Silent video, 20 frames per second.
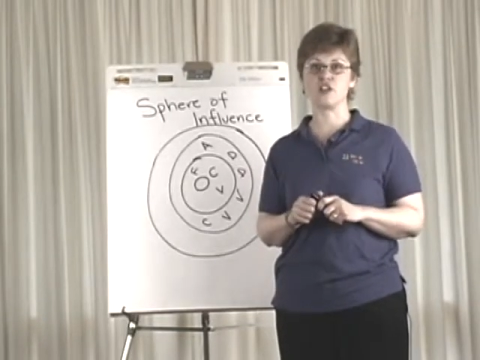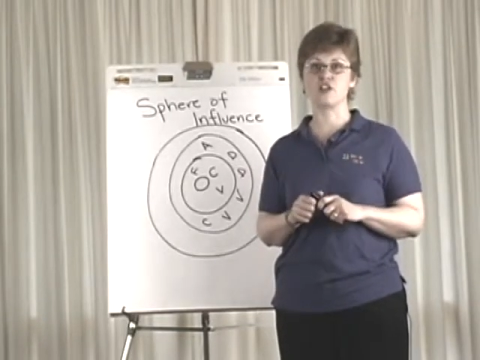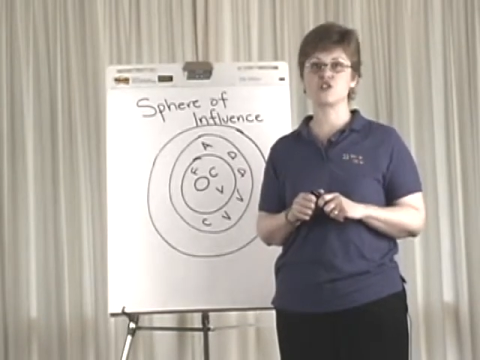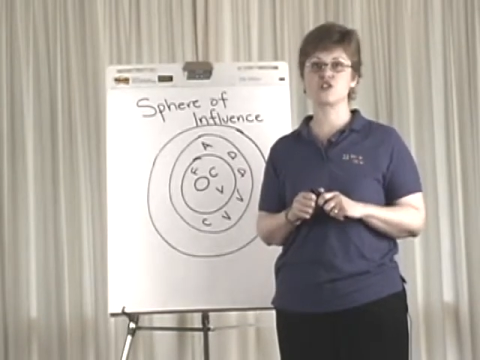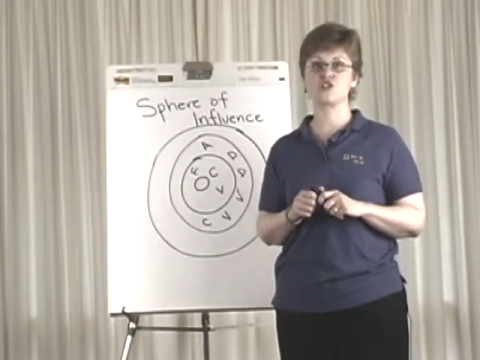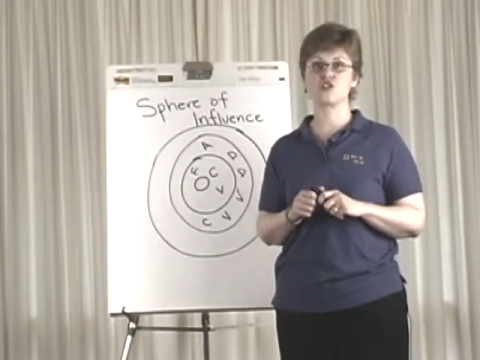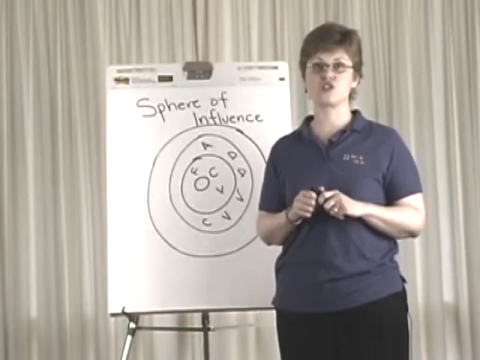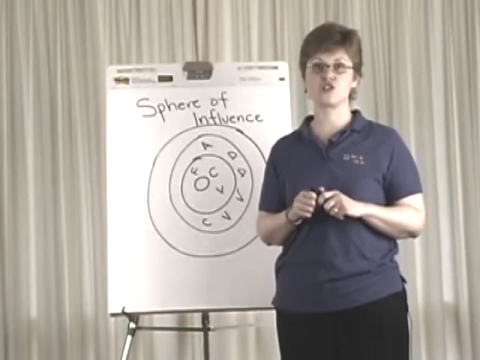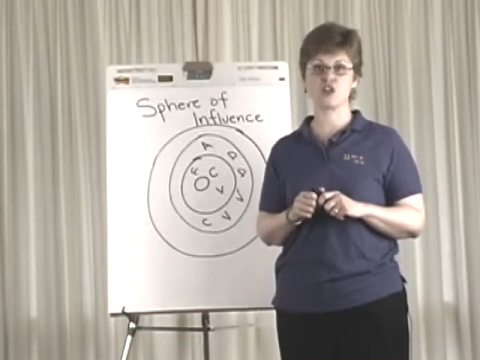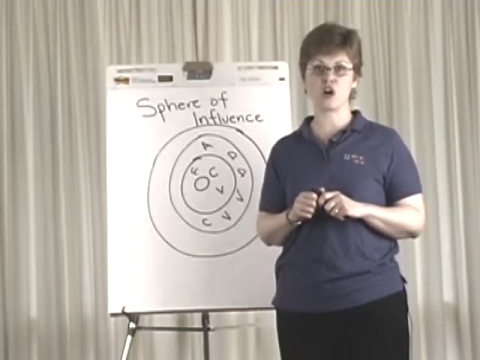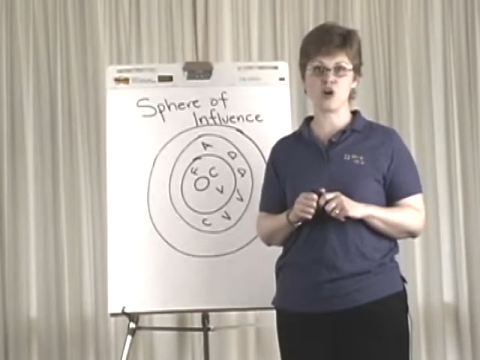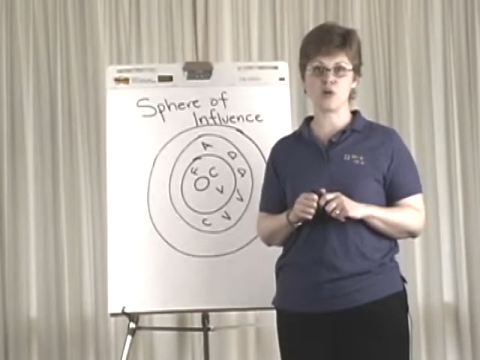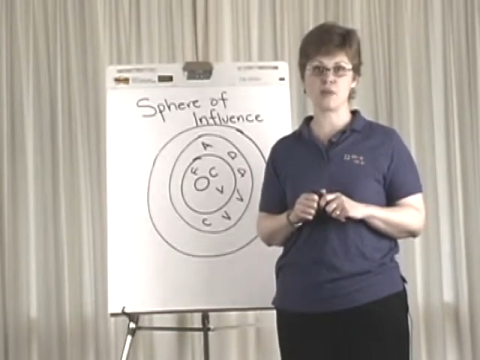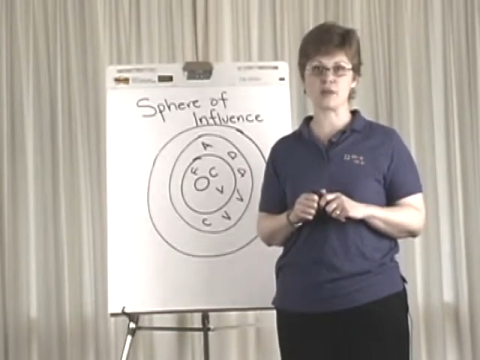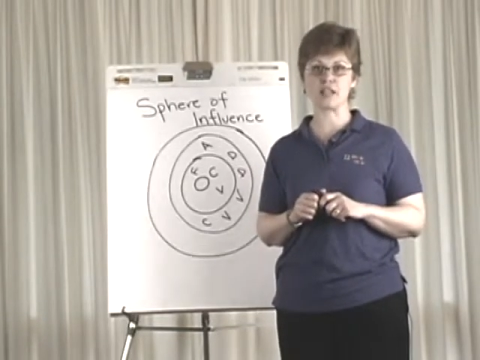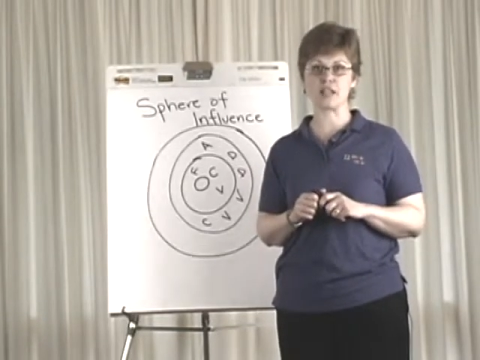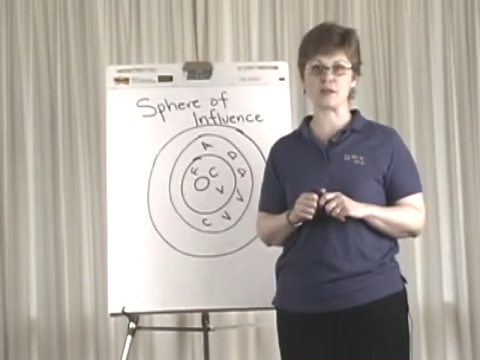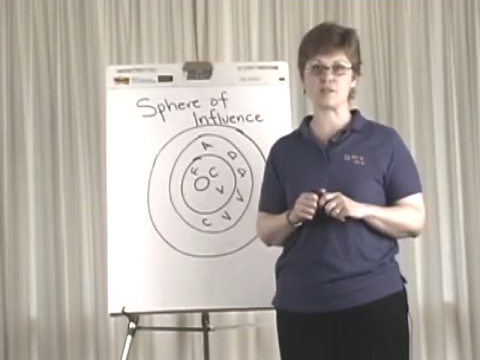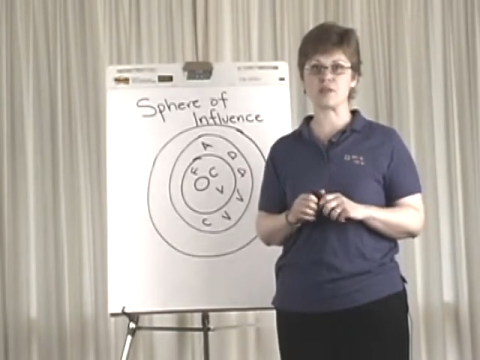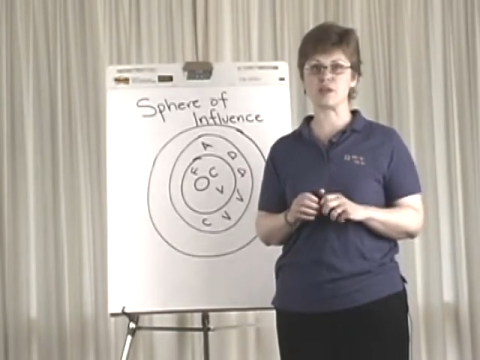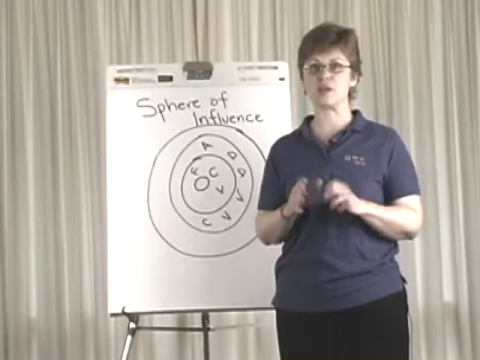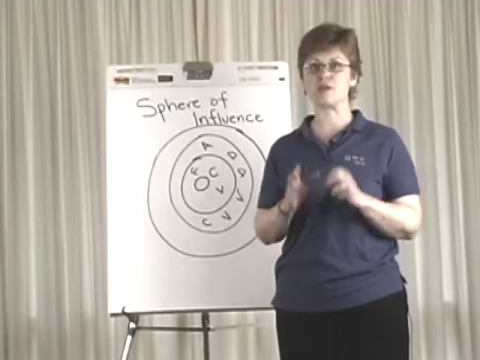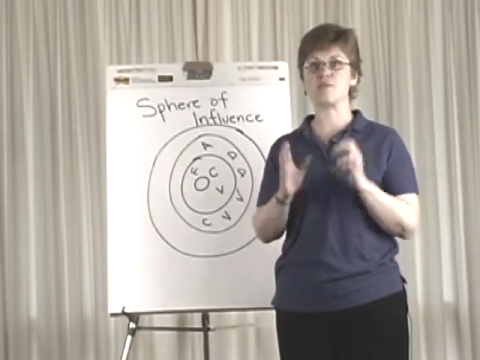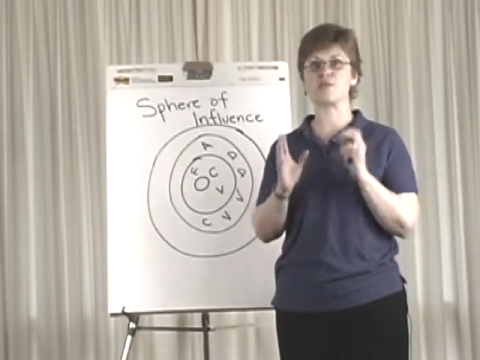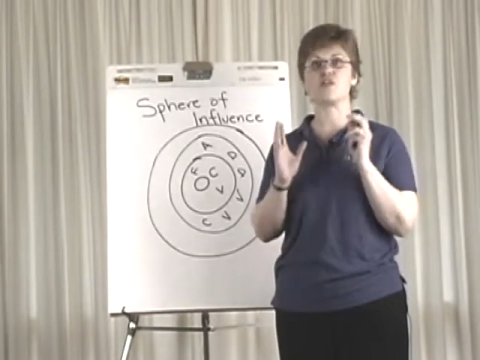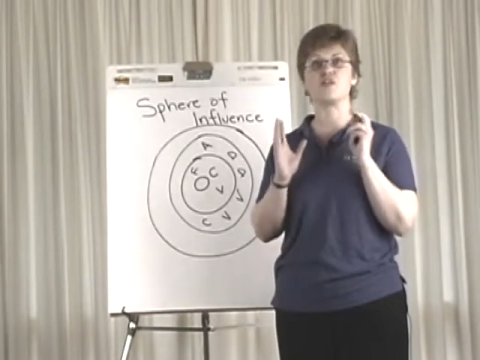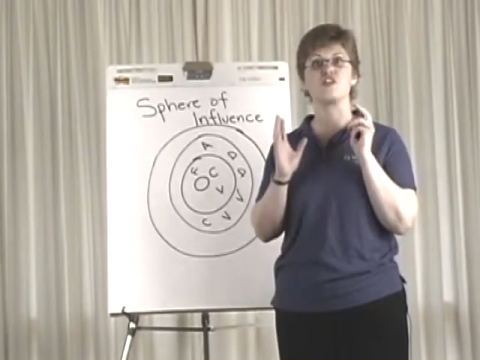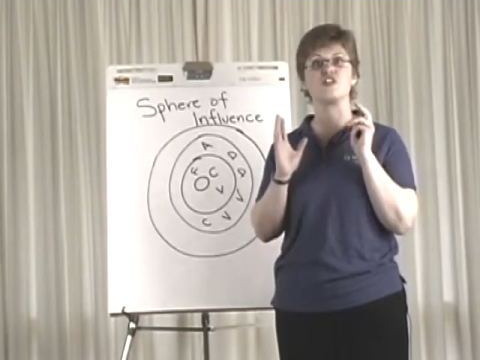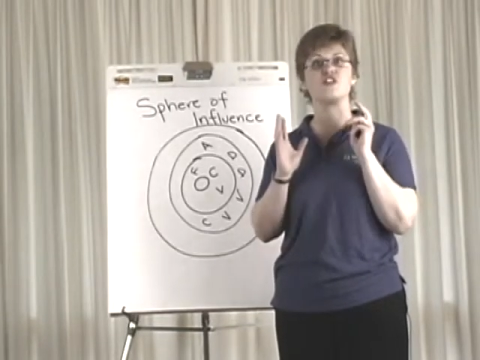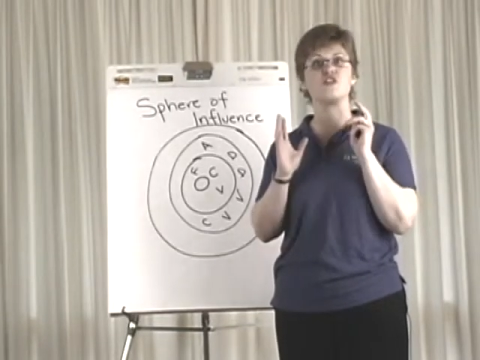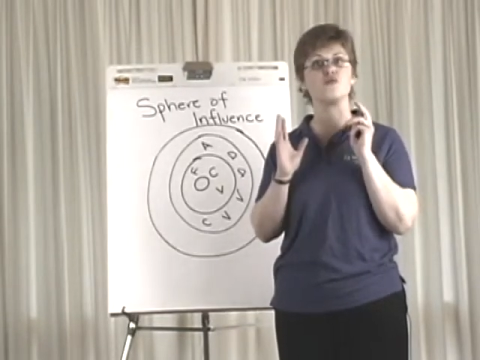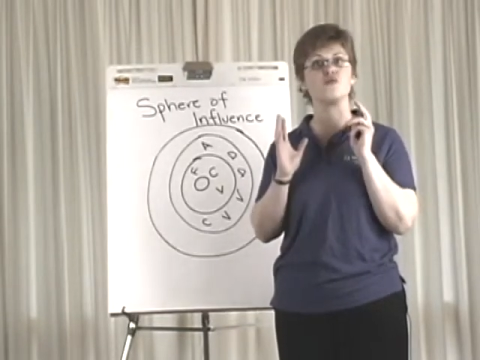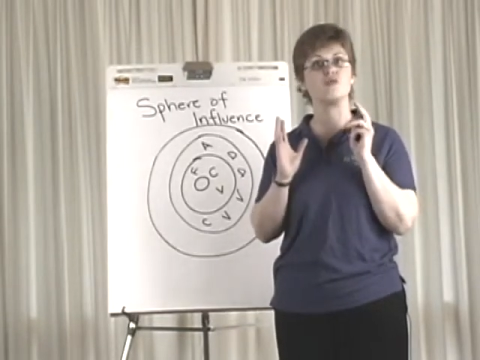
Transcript: so many people that you